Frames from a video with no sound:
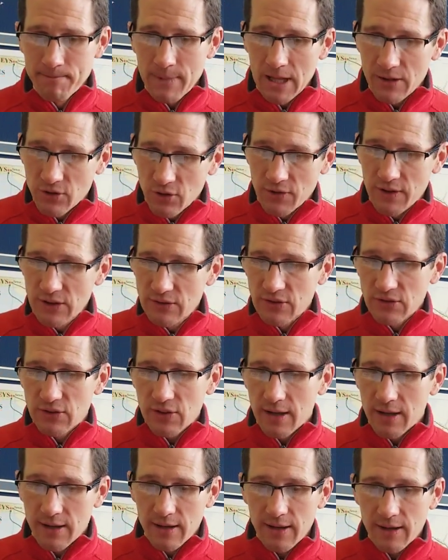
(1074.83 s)
So this is
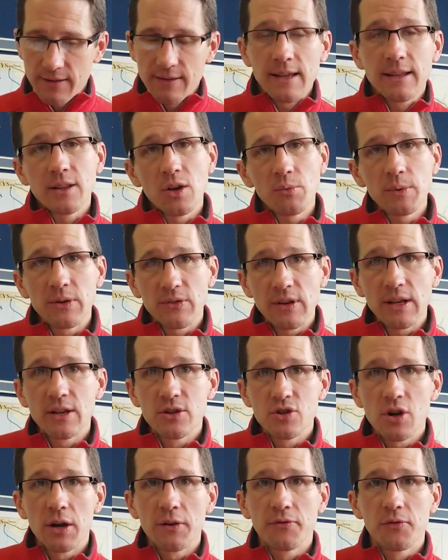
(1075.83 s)
a thing that we see in John